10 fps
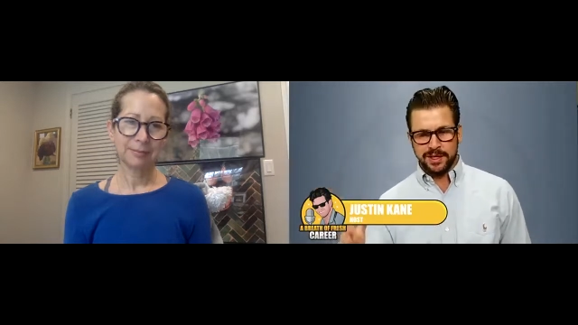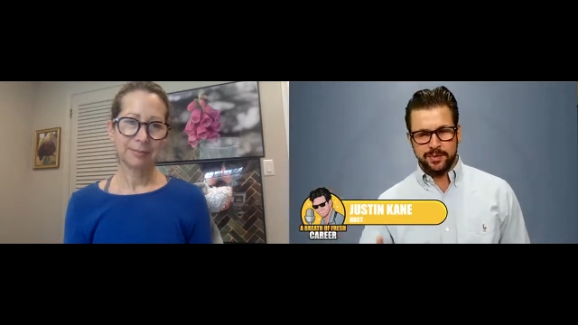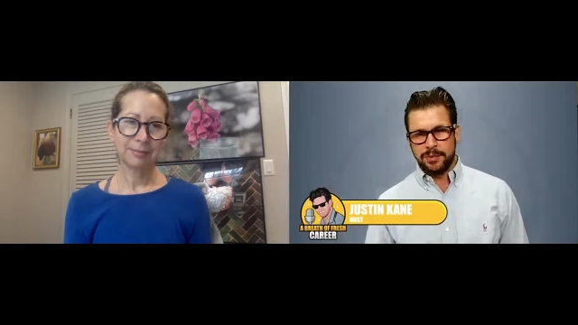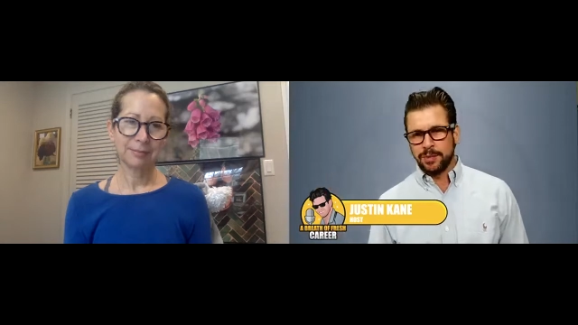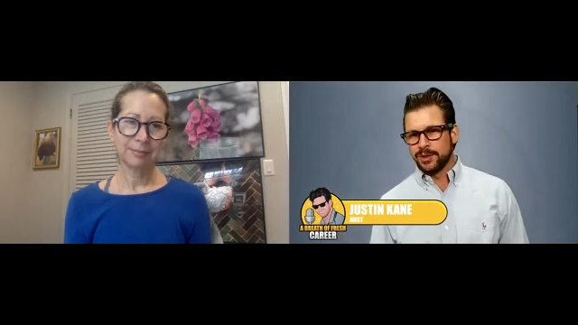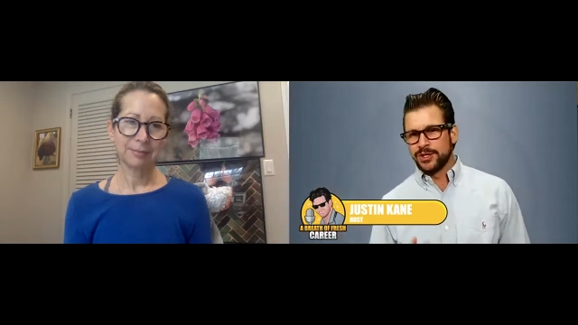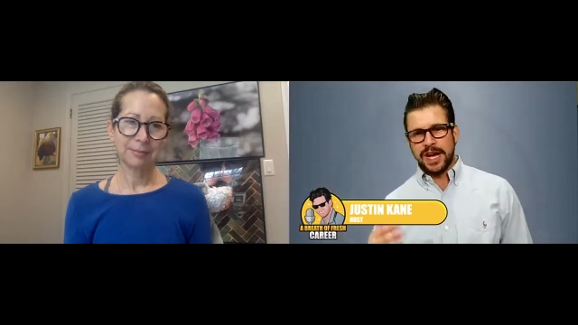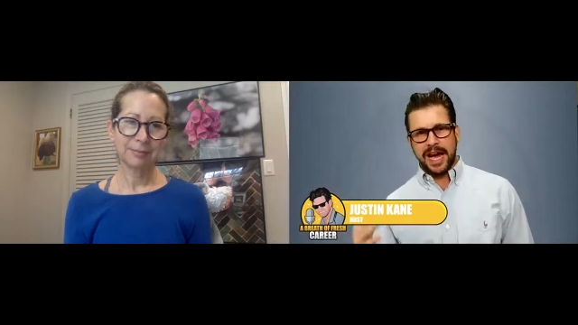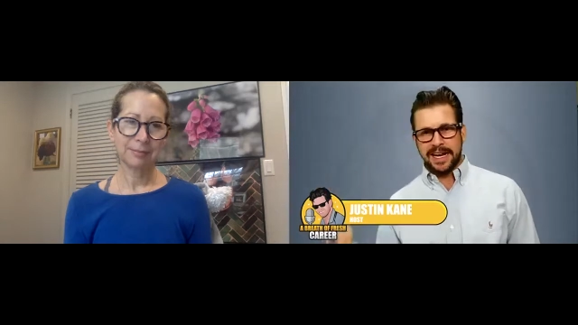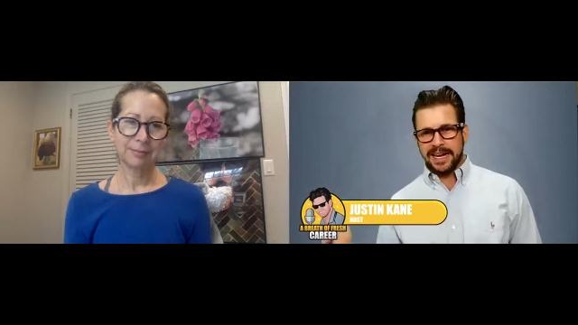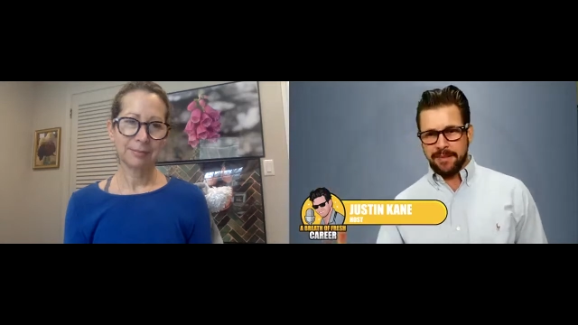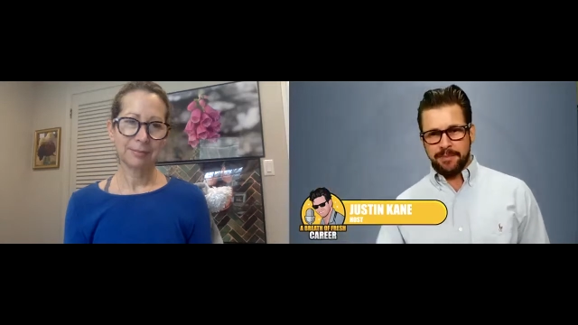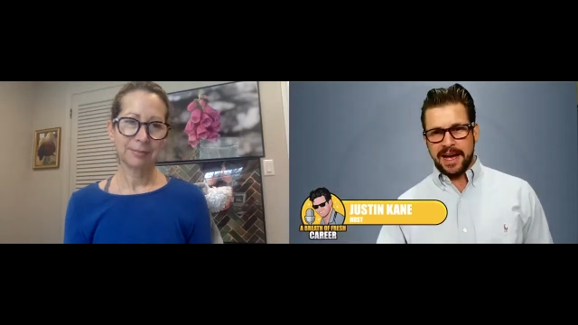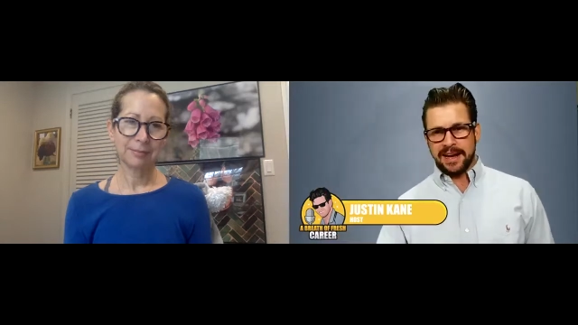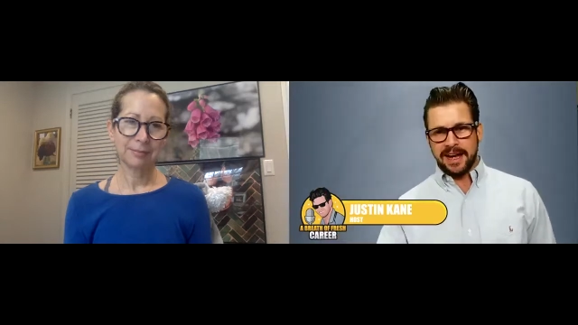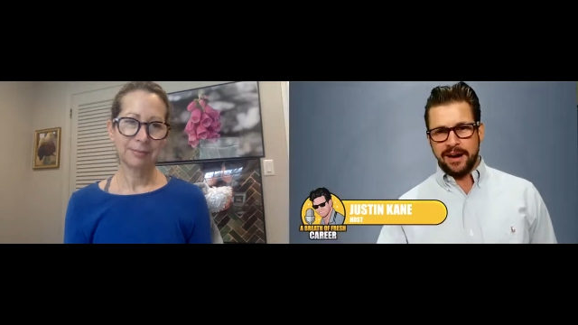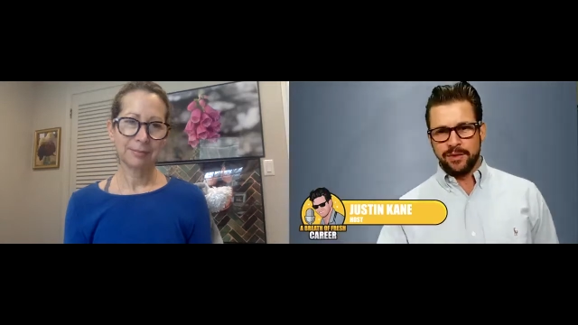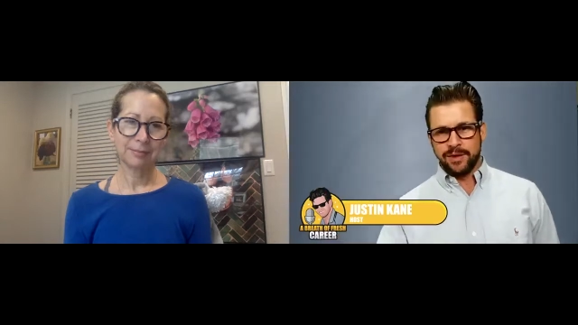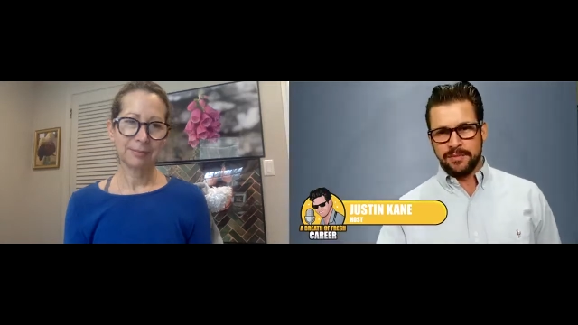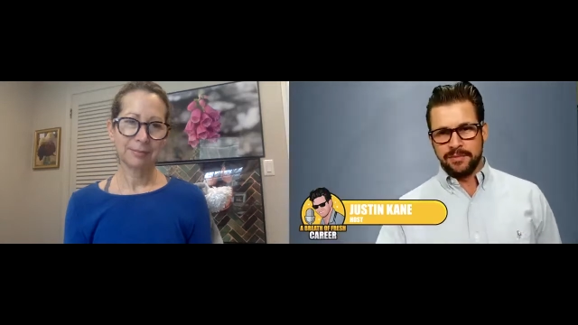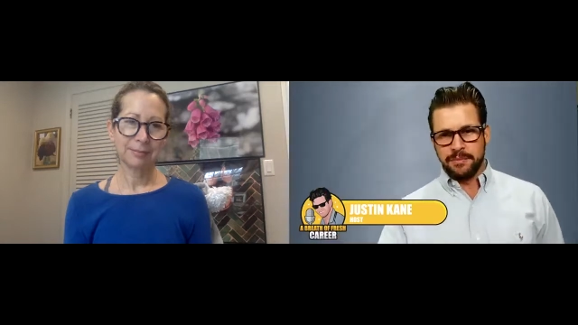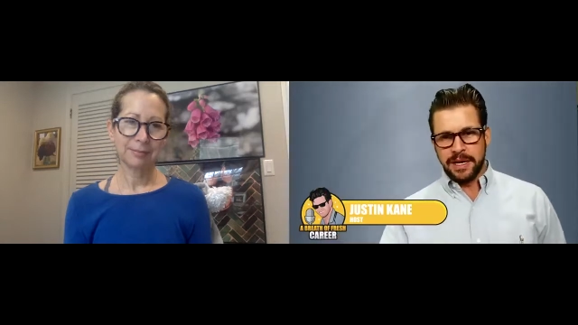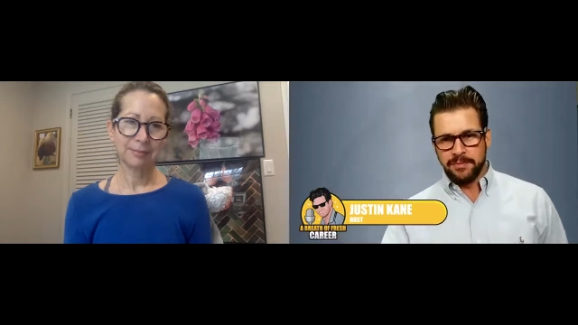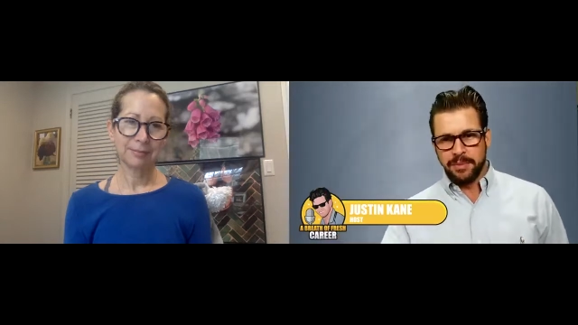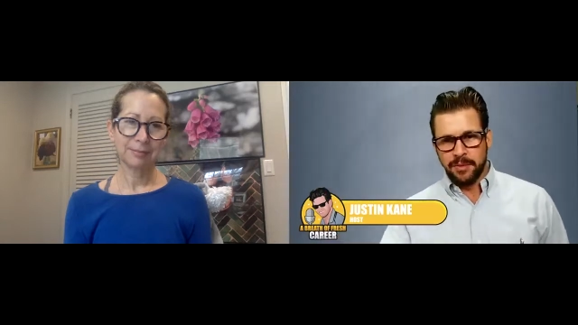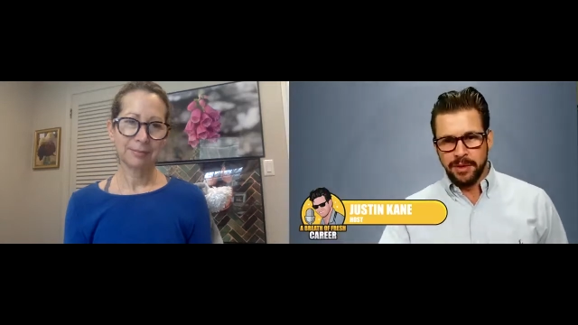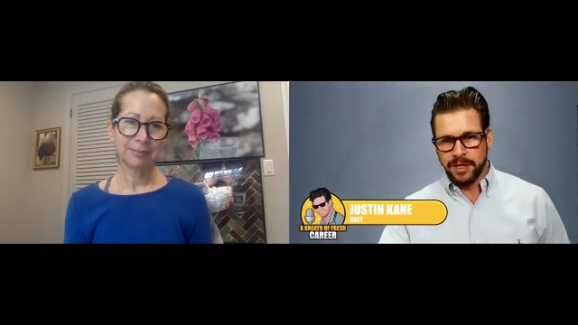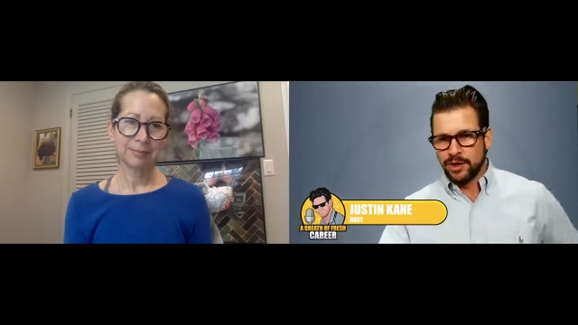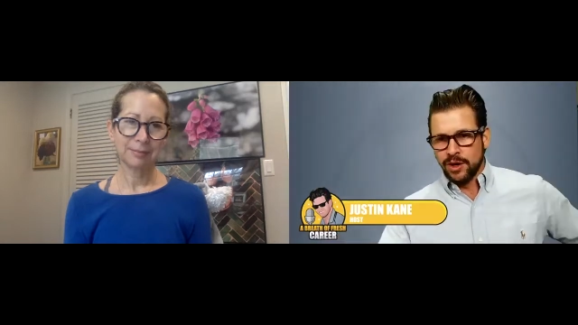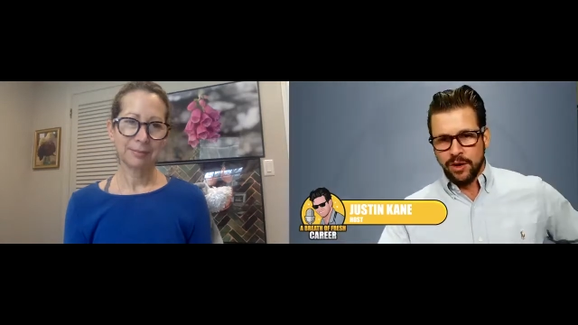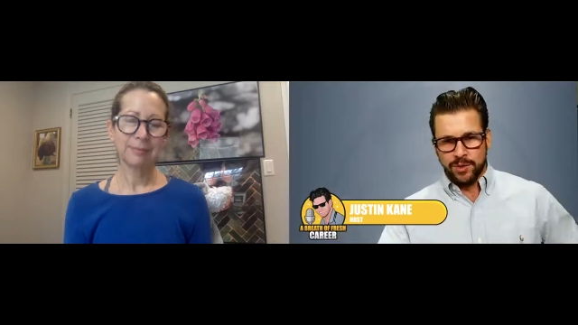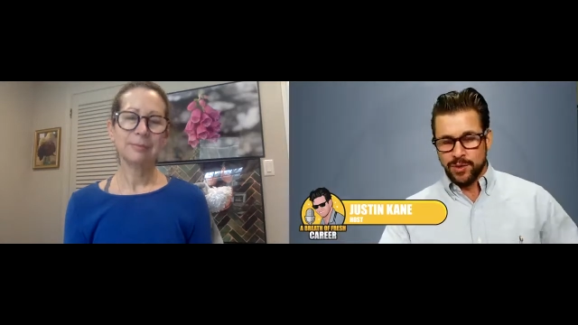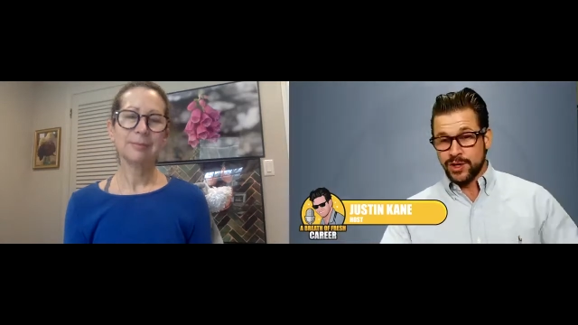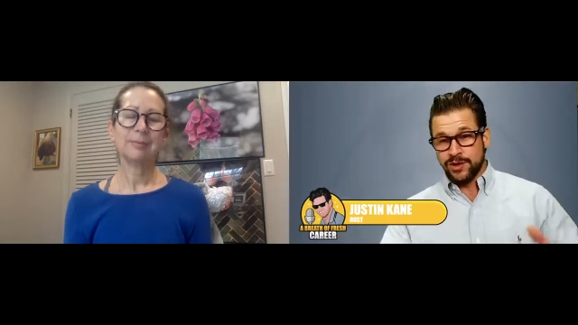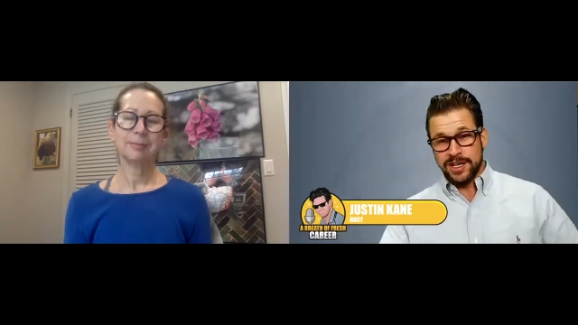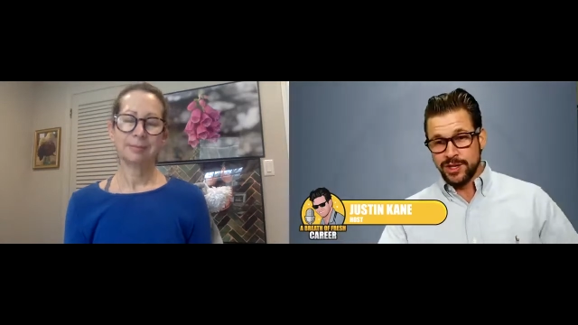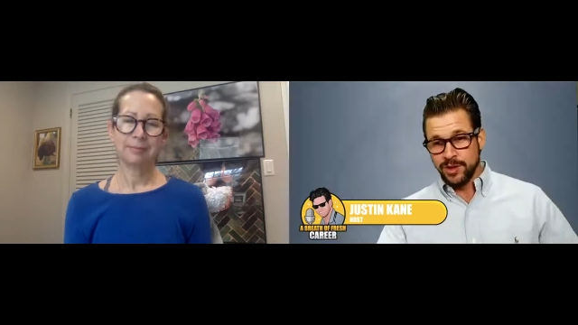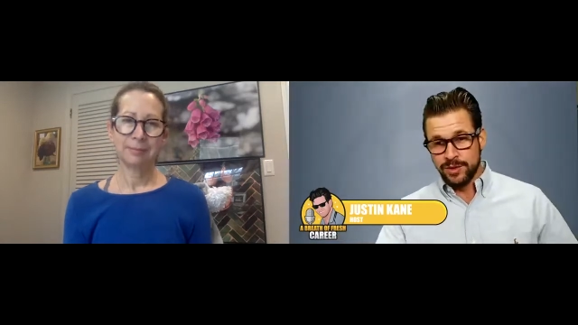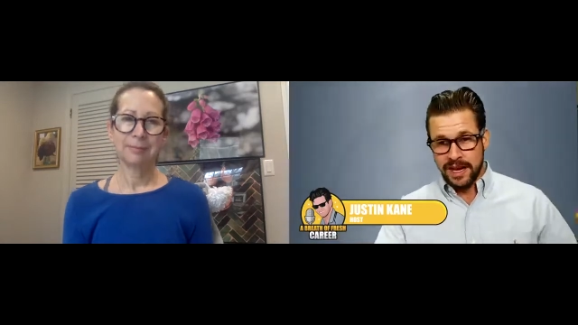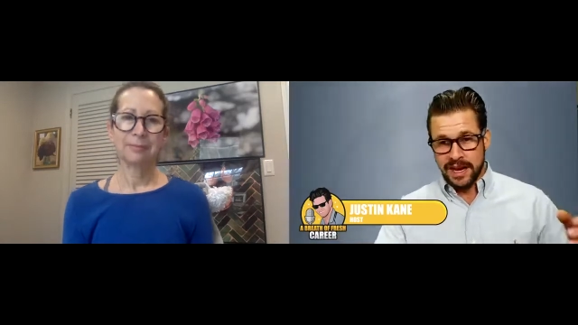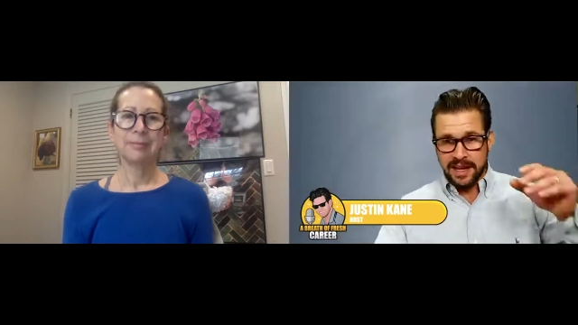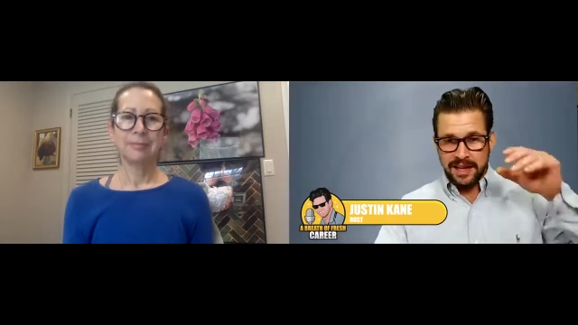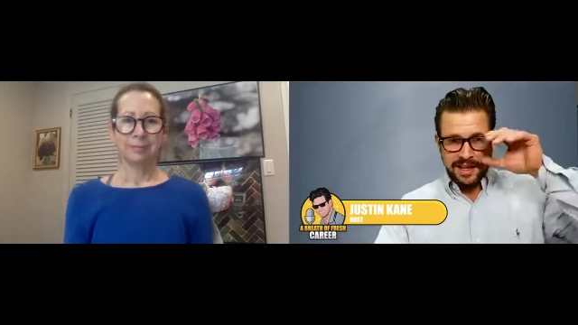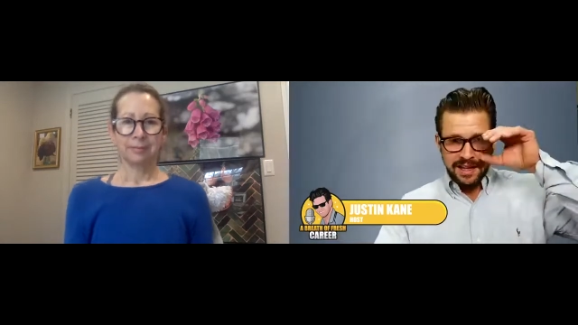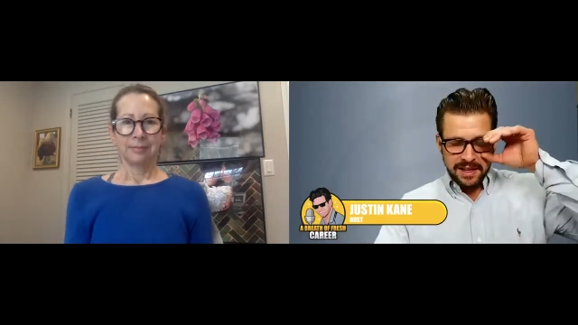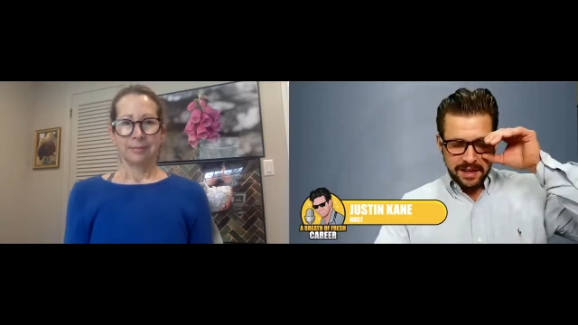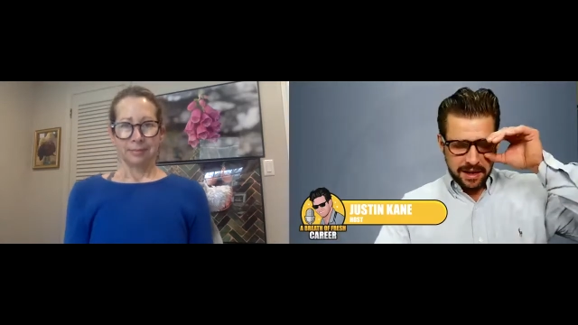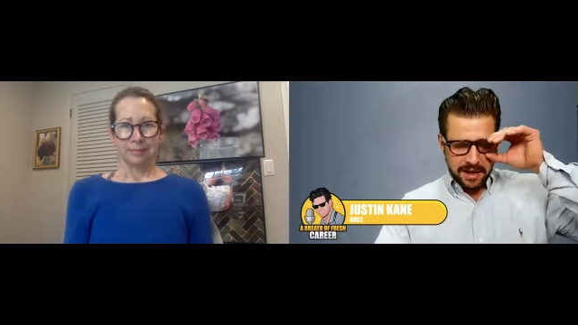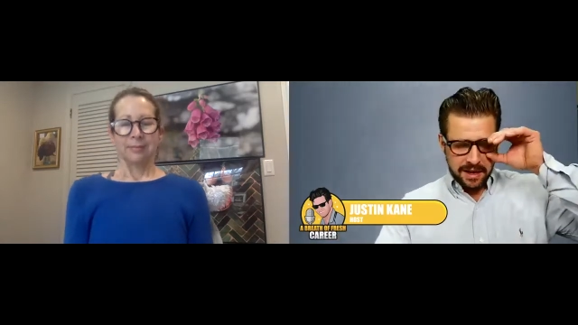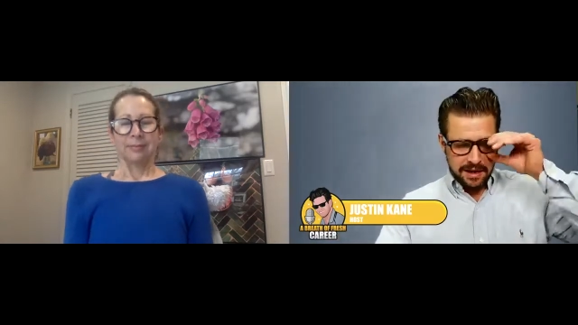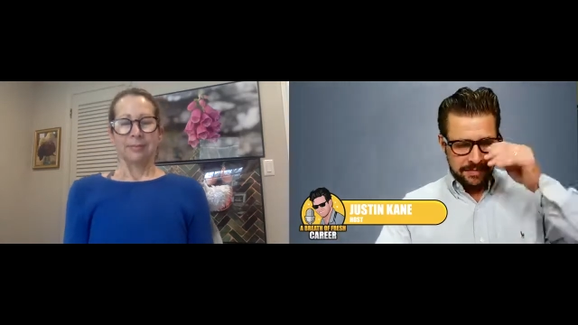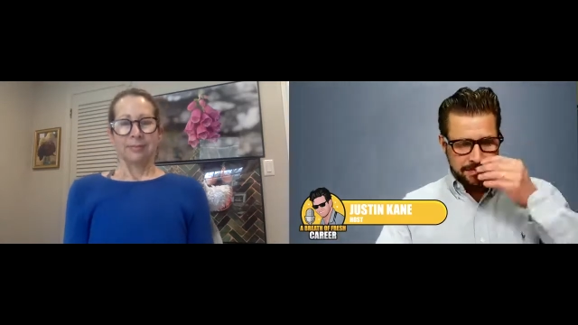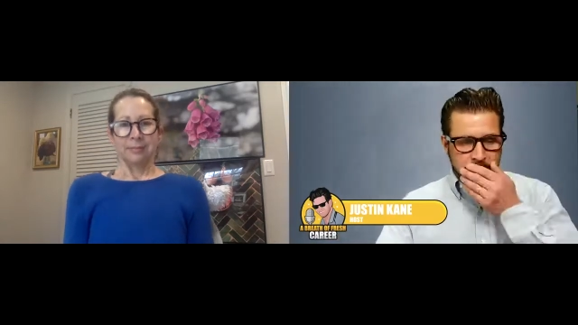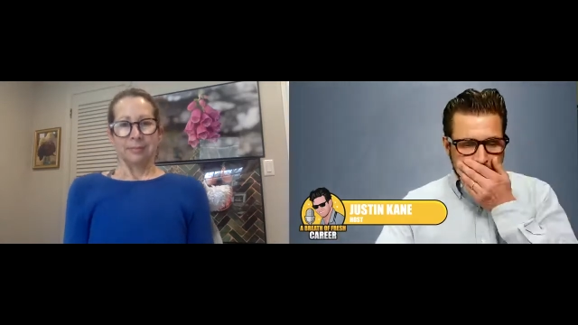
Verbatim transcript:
Speaker 1: People are dying to get back out, be in public. You're going to a trade show today. Um,